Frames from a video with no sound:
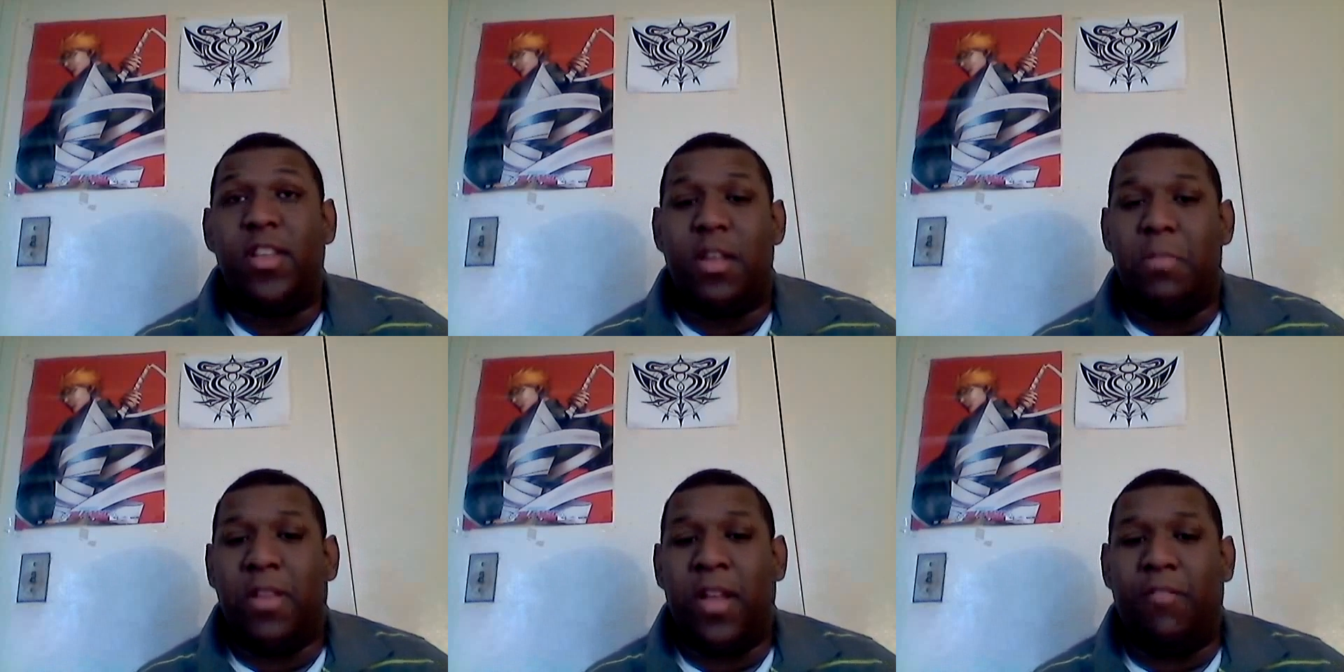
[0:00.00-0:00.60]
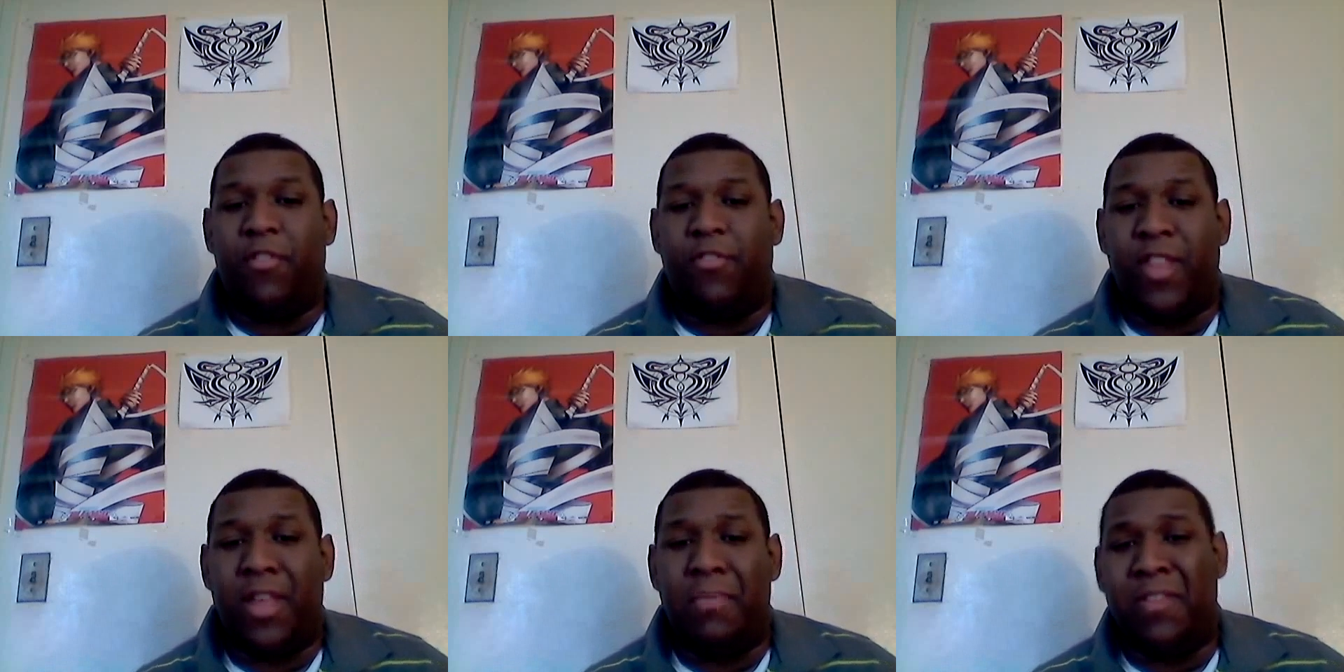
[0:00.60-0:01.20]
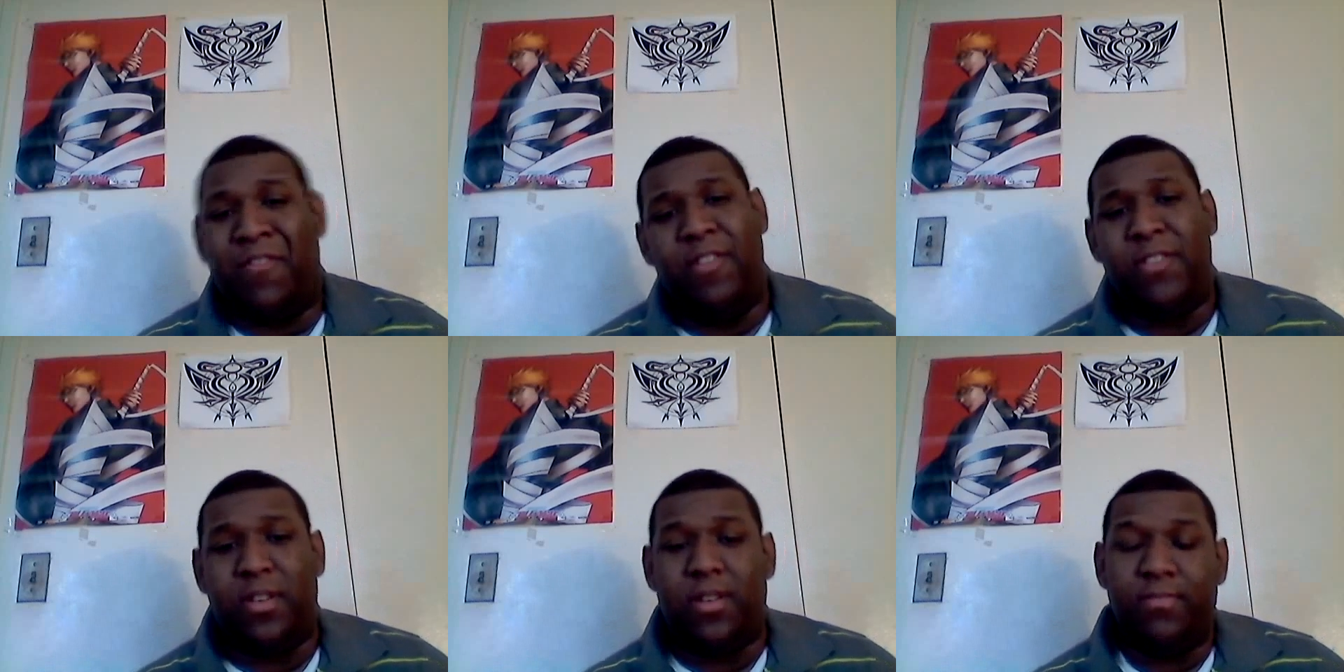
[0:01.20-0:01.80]
gonna be tougher for them in the
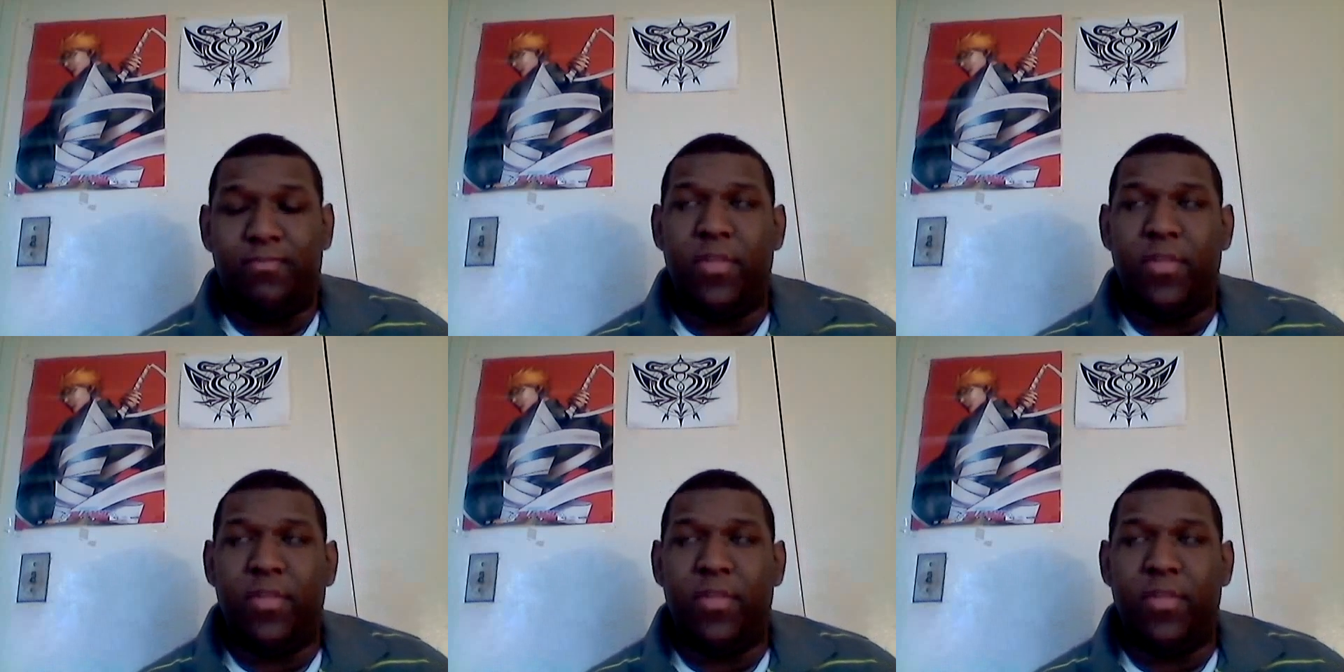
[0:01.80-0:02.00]
future.